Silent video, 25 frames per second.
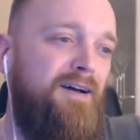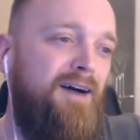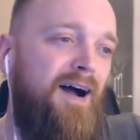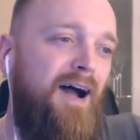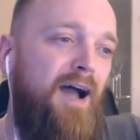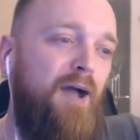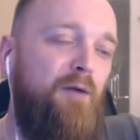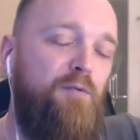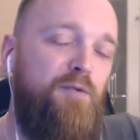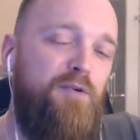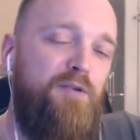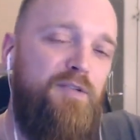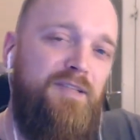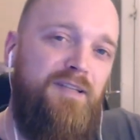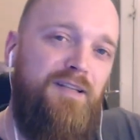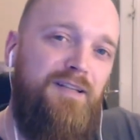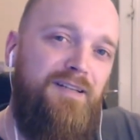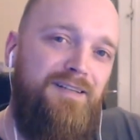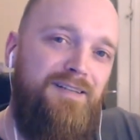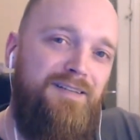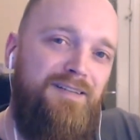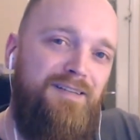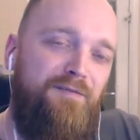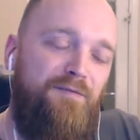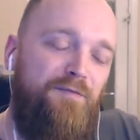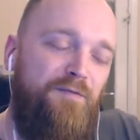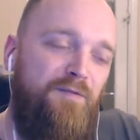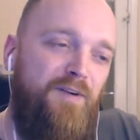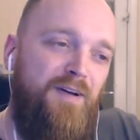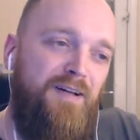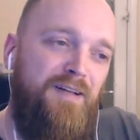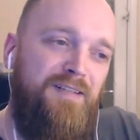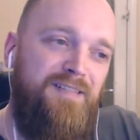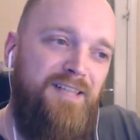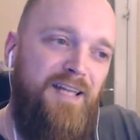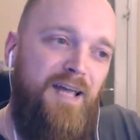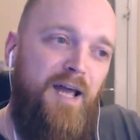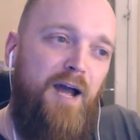I would
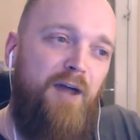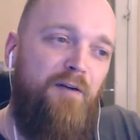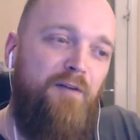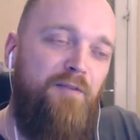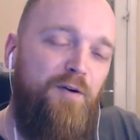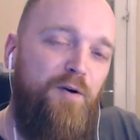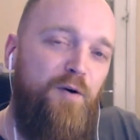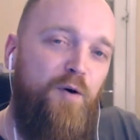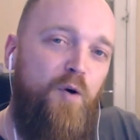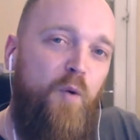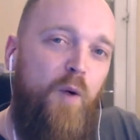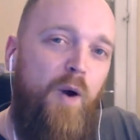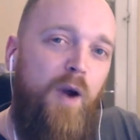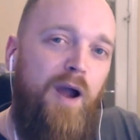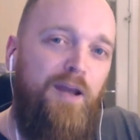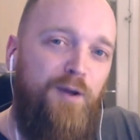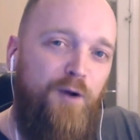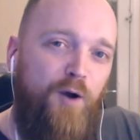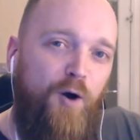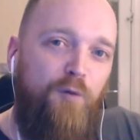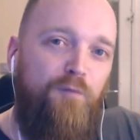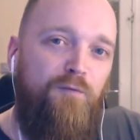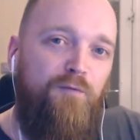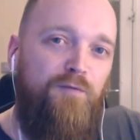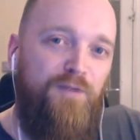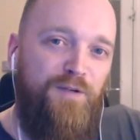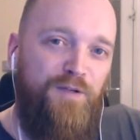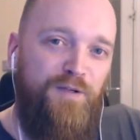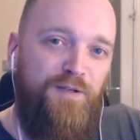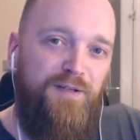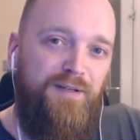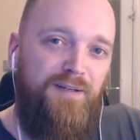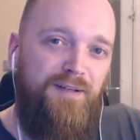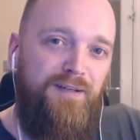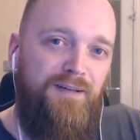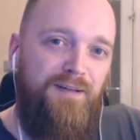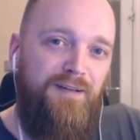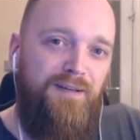say I feel quite
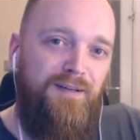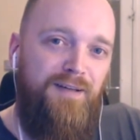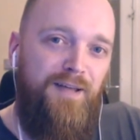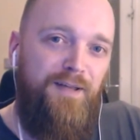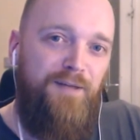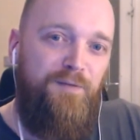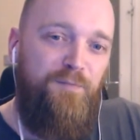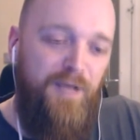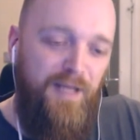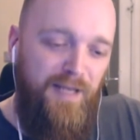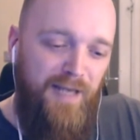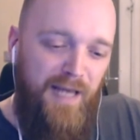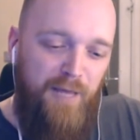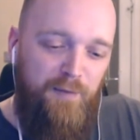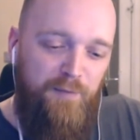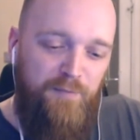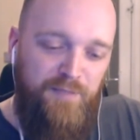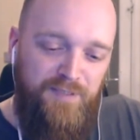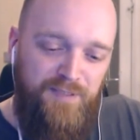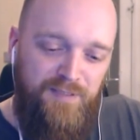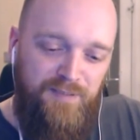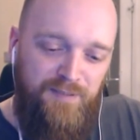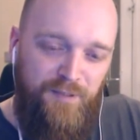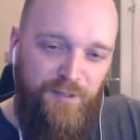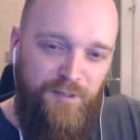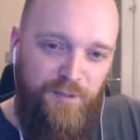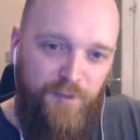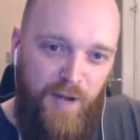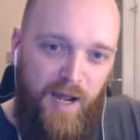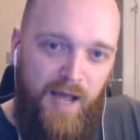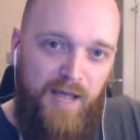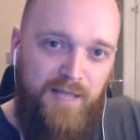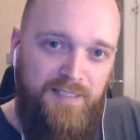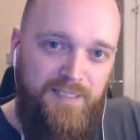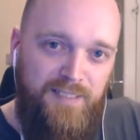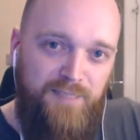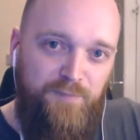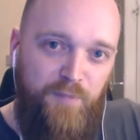confident in being able to
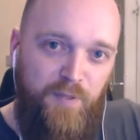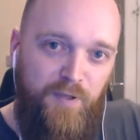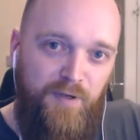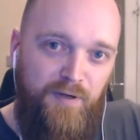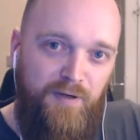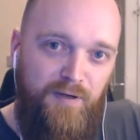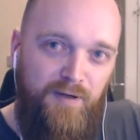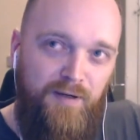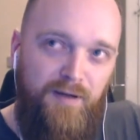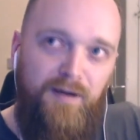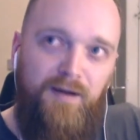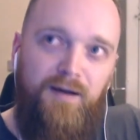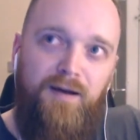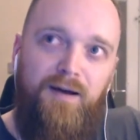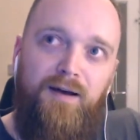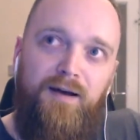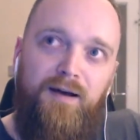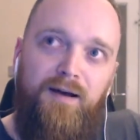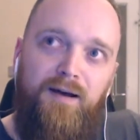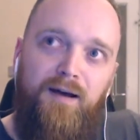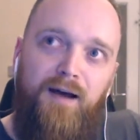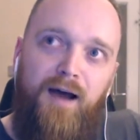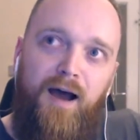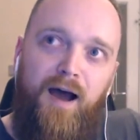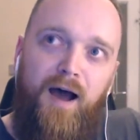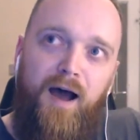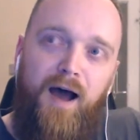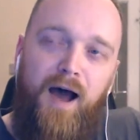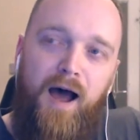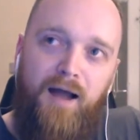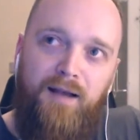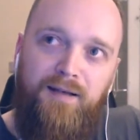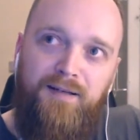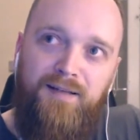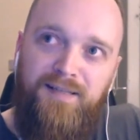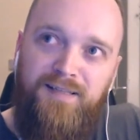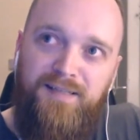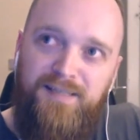grasp
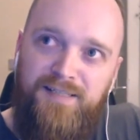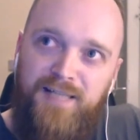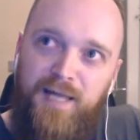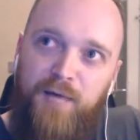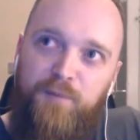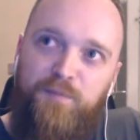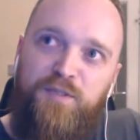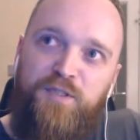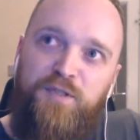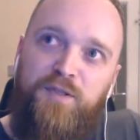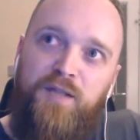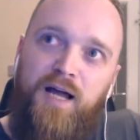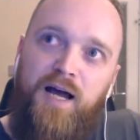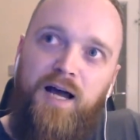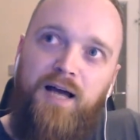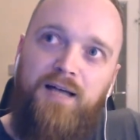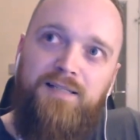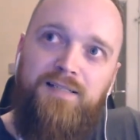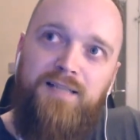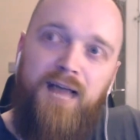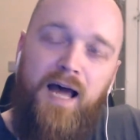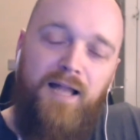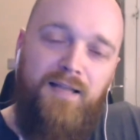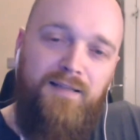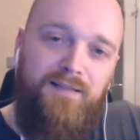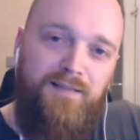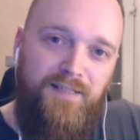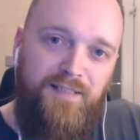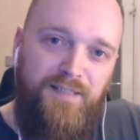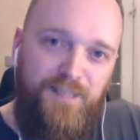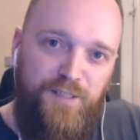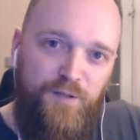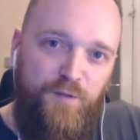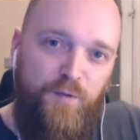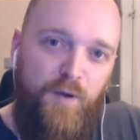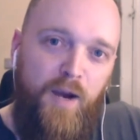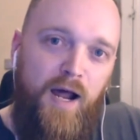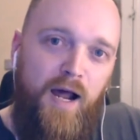and conceptualize and
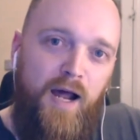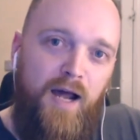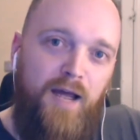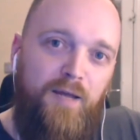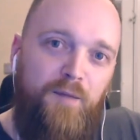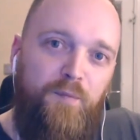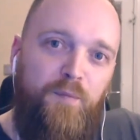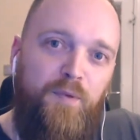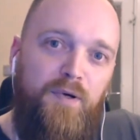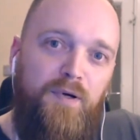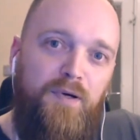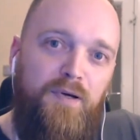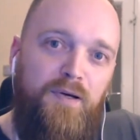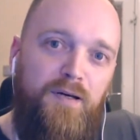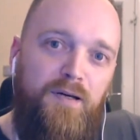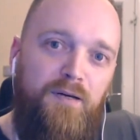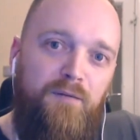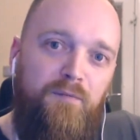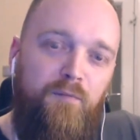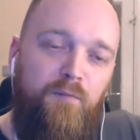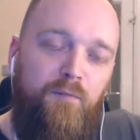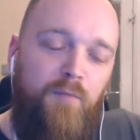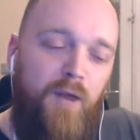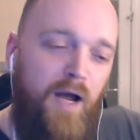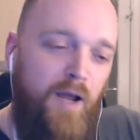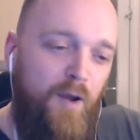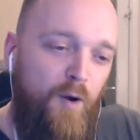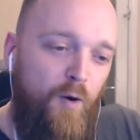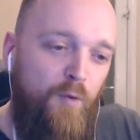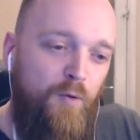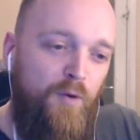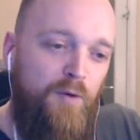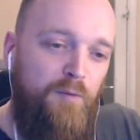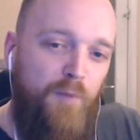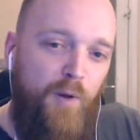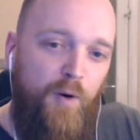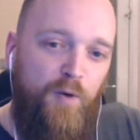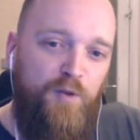describe my
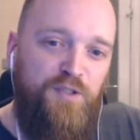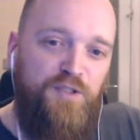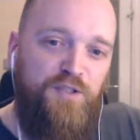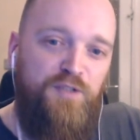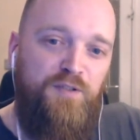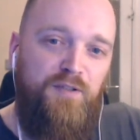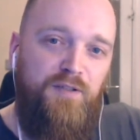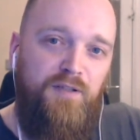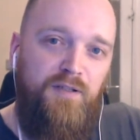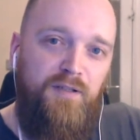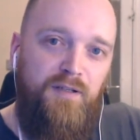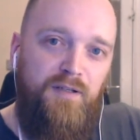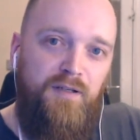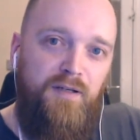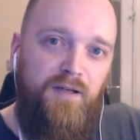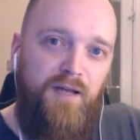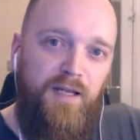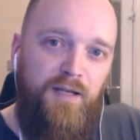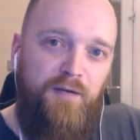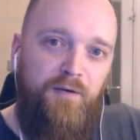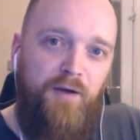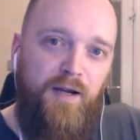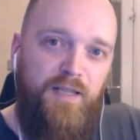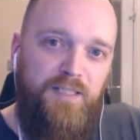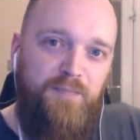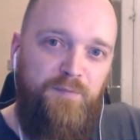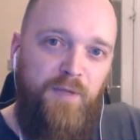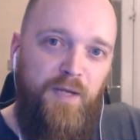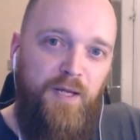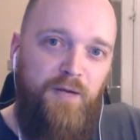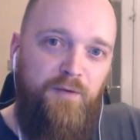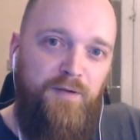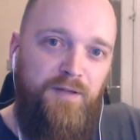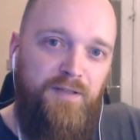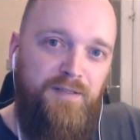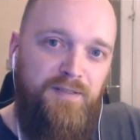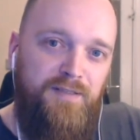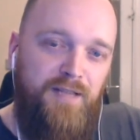own emotional inner
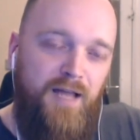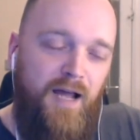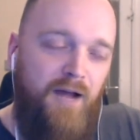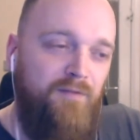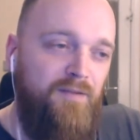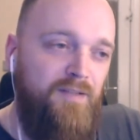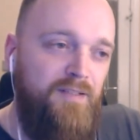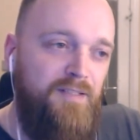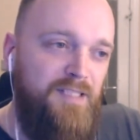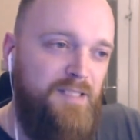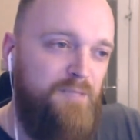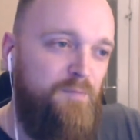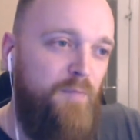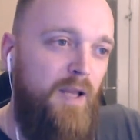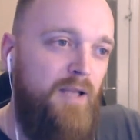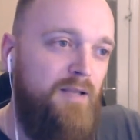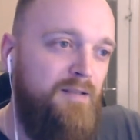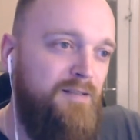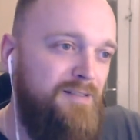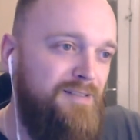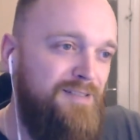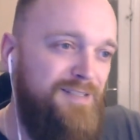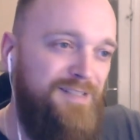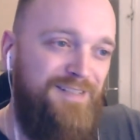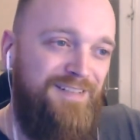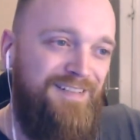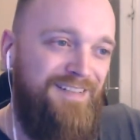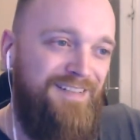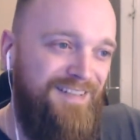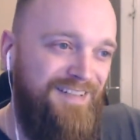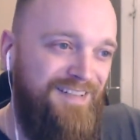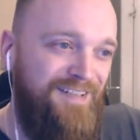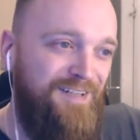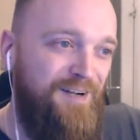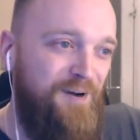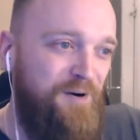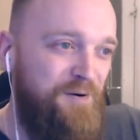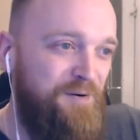experience having spent
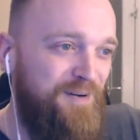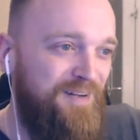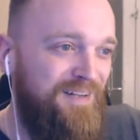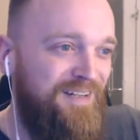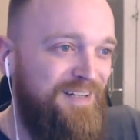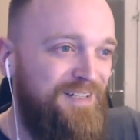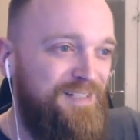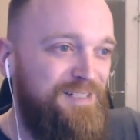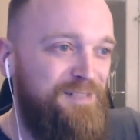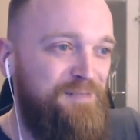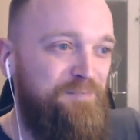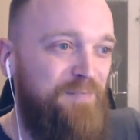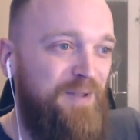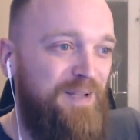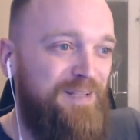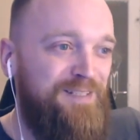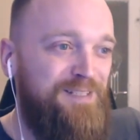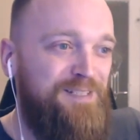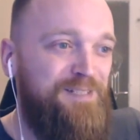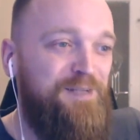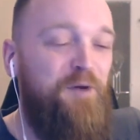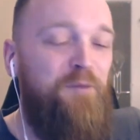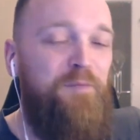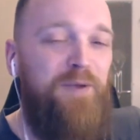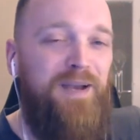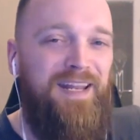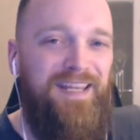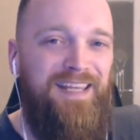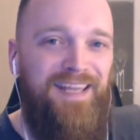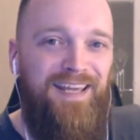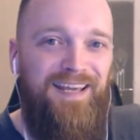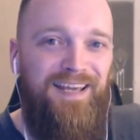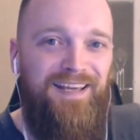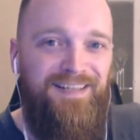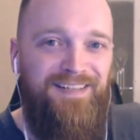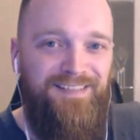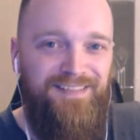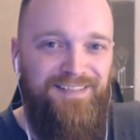you know spent so many
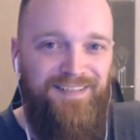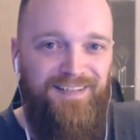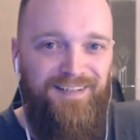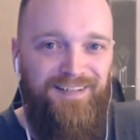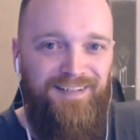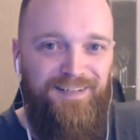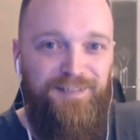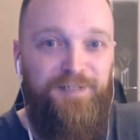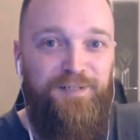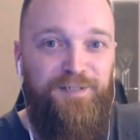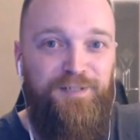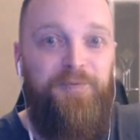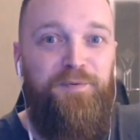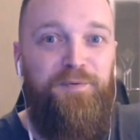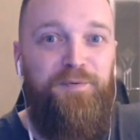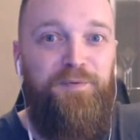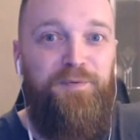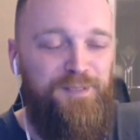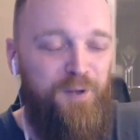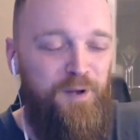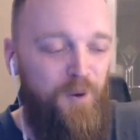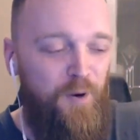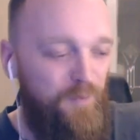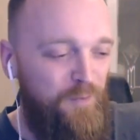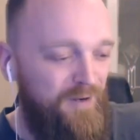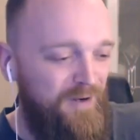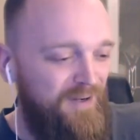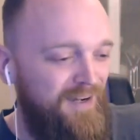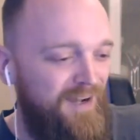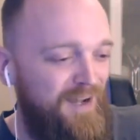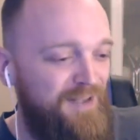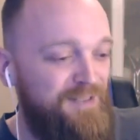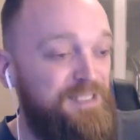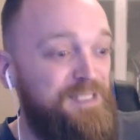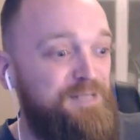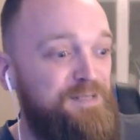years doing so and